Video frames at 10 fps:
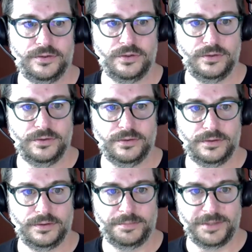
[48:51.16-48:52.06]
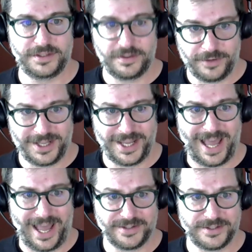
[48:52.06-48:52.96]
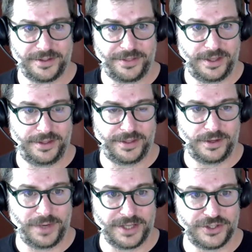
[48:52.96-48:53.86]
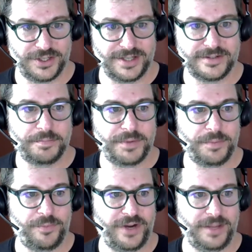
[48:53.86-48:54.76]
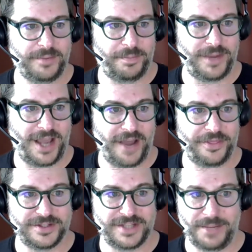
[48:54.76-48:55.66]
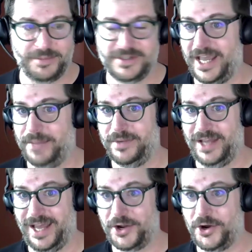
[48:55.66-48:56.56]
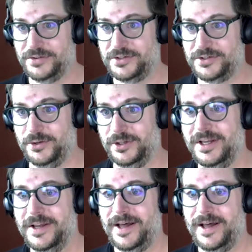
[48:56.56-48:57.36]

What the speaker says: To specifically answer the question, is the BibFrame API the same as the API console?